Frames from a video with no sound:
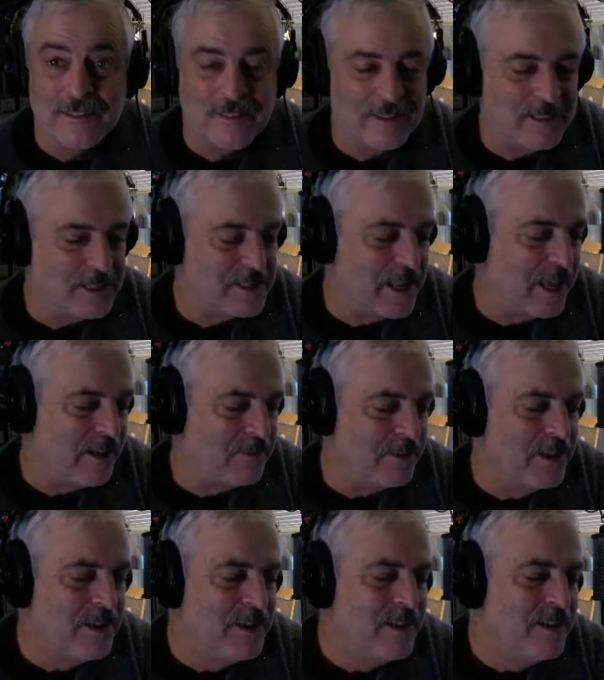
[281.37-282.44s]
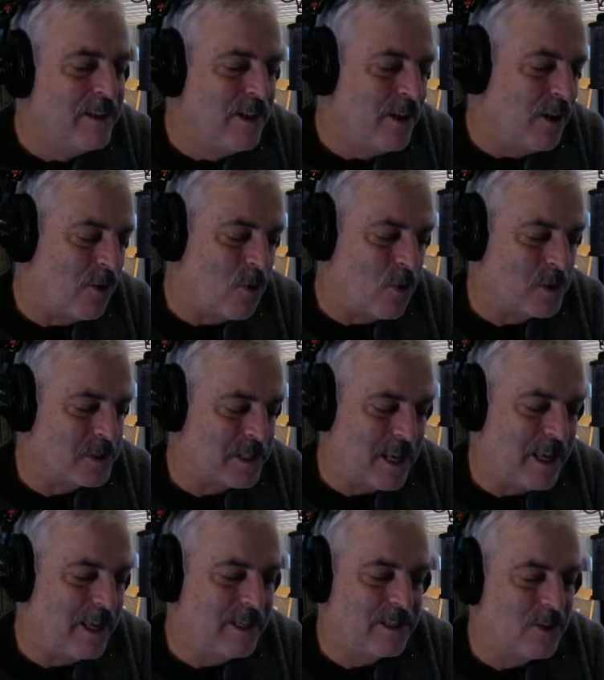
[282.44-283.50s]
It doesn't have, of course,
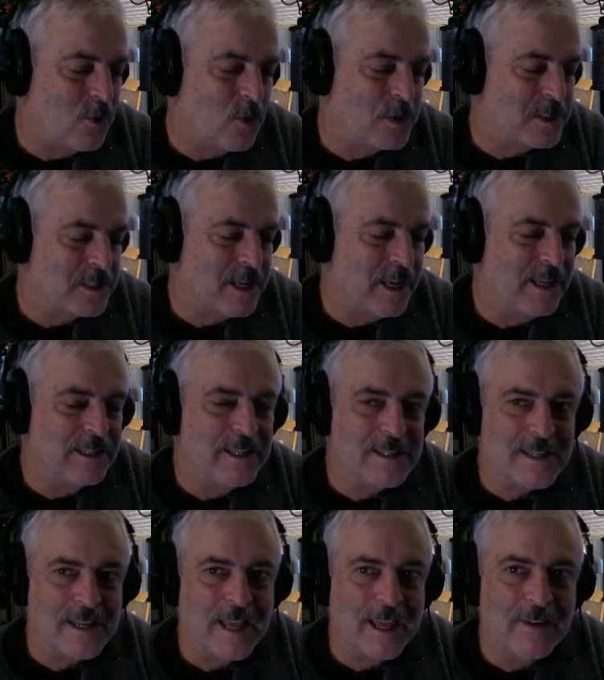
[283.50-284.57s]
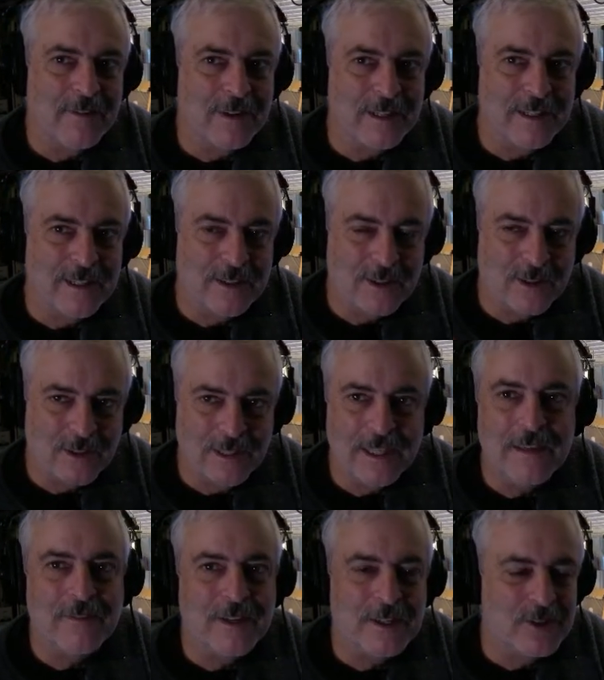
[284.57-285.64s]
quartz sand doesn't have any
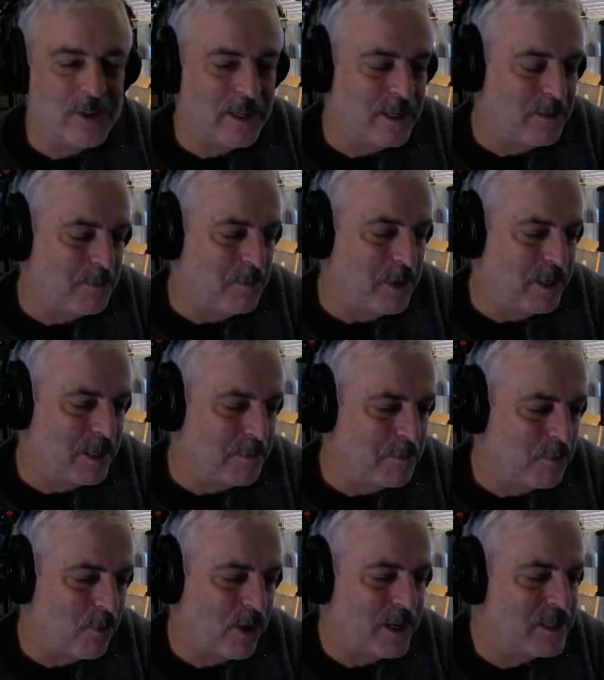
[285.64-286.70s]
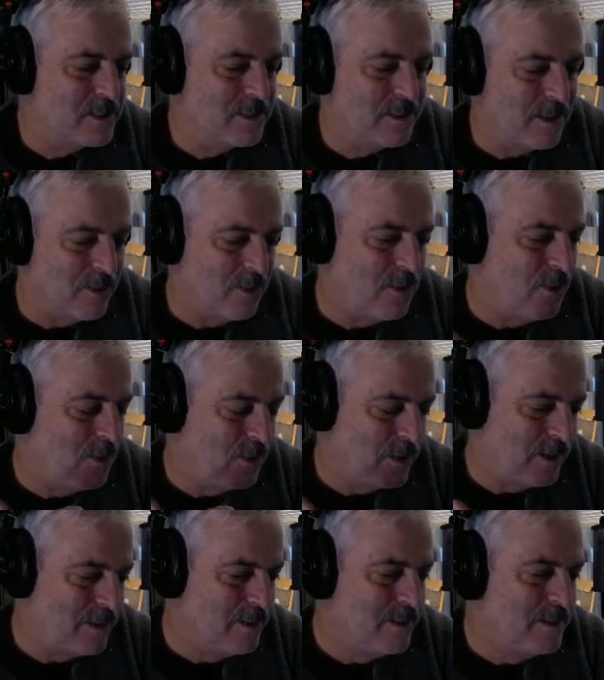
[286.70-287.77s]
cleavage in it, but it breaks along